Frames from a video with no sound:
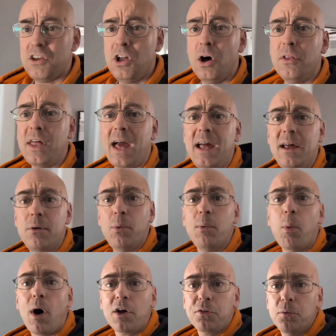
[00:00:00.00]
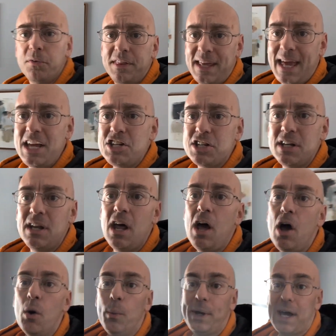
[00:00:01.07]
we walk through with the agent,
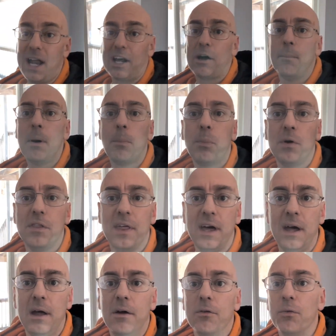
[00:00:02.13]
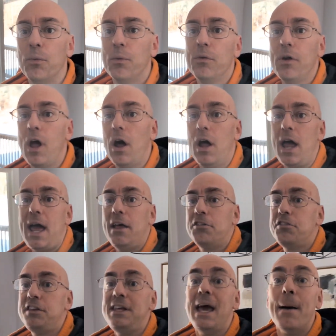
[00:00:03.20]
kind of come up with
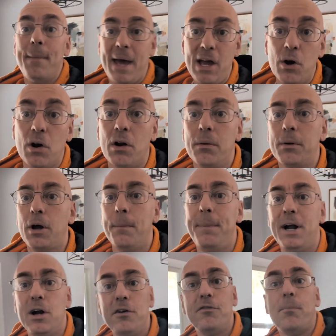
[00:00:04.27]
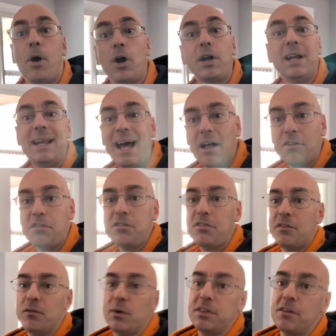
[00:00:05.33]
a CMA, or comparative market
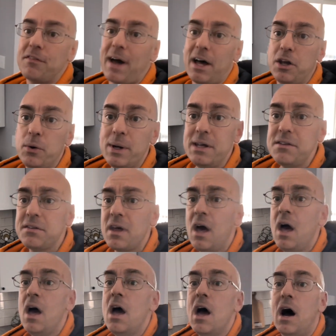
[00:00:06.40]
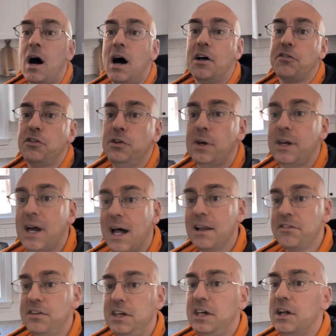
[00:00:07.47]
analysis of what the value is. So you can
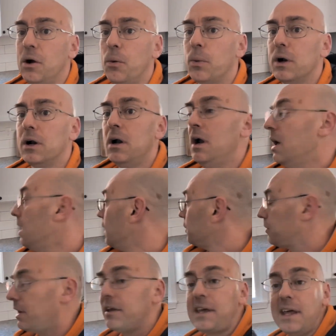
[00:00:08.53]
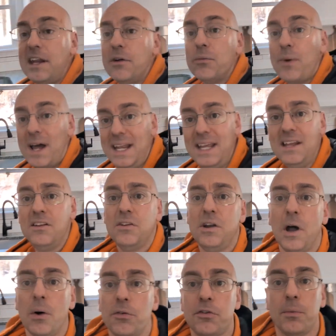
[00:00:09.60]
kind of see, we're trying to get it ready,
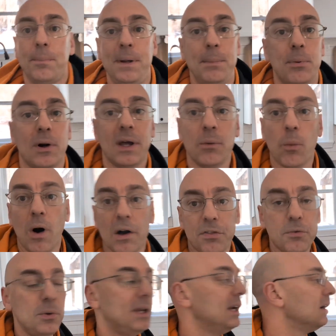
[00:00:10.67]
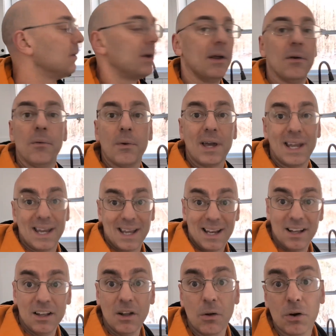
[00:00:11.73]
so people can walk through here. We'll get it
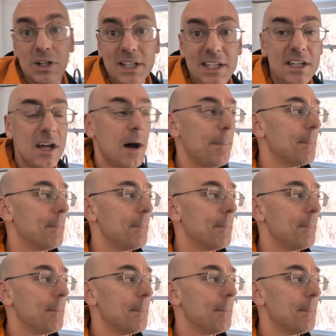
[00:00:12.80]
a little cleaned